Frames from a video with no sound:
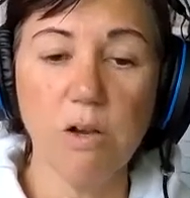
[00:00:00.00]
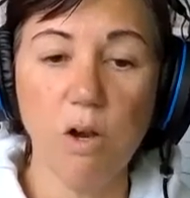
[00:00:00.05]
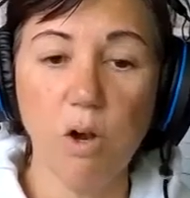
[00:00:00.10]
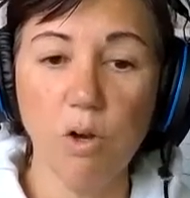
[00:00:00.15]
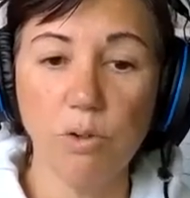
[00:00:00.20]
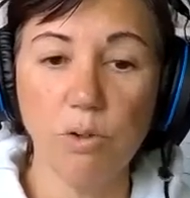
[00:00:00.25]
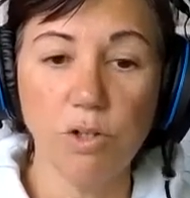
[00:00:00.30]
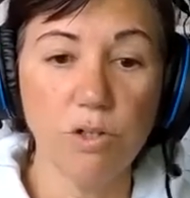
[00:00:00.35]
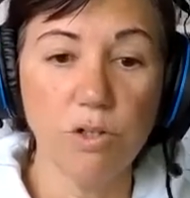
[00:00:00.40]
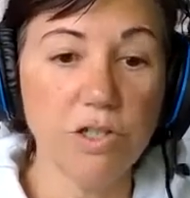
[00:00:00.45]

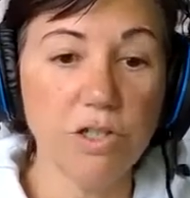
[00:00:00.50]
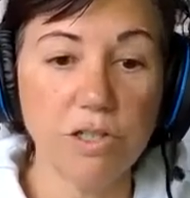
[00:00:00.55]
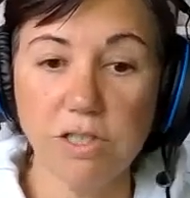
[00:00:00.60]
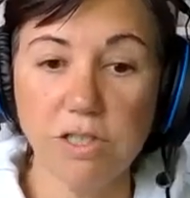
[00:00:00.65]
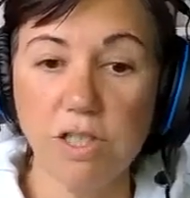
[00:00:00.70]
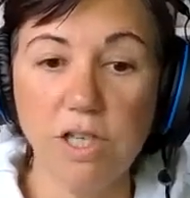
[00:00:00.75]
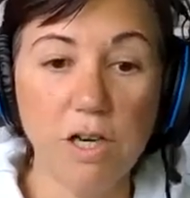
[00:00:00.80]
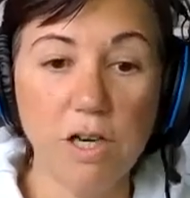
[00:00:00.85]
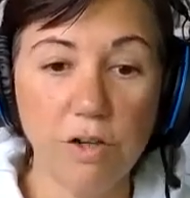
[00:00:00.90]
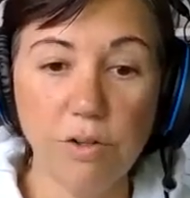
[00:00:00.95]
She was of
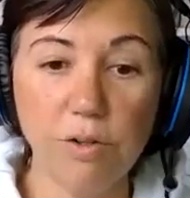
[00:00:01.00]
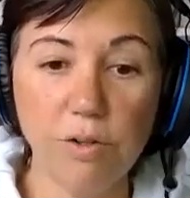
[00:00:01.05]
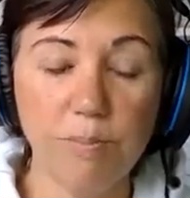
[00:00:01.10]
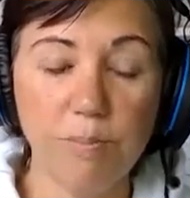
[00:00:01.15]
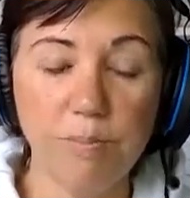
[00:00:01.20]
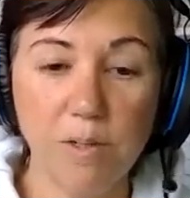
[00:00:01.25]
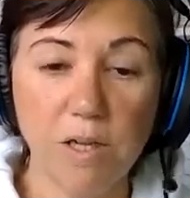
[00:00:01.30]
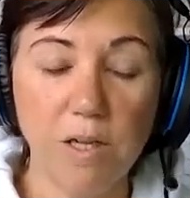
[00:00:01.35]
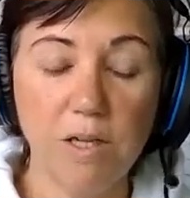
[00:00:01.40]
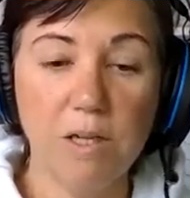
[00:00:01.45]
the
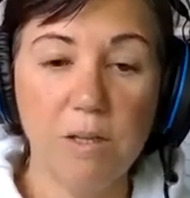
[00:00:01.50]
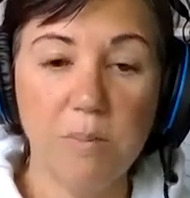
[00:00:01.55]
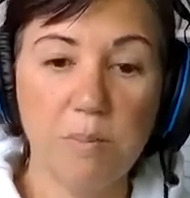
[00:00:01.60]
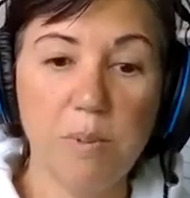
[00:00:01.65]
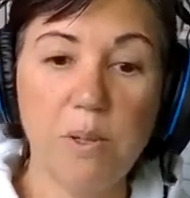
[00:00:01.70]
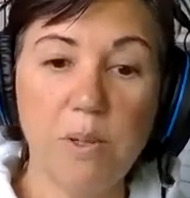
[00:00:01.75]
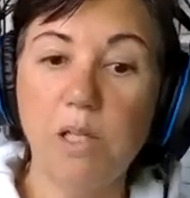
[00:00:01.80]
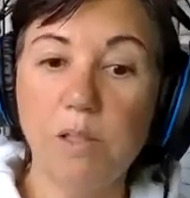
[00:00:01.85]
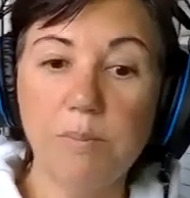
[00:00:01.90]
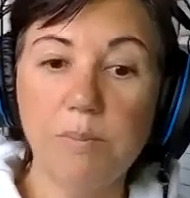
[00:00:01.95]
World War II
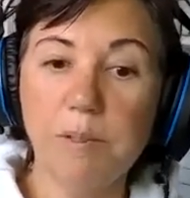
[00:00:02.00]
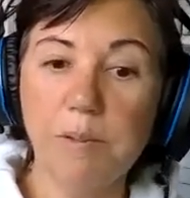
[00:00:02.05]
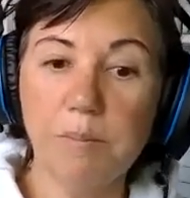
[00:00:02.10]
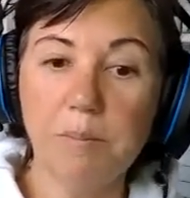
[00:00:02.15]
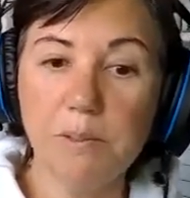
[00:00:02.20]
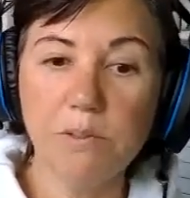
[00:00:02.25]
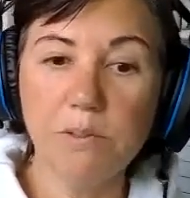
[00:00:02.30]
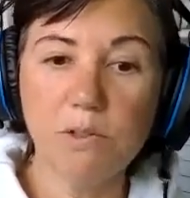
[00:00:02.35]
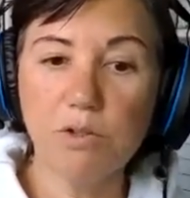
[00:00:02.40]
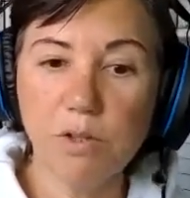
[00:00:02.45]
generation.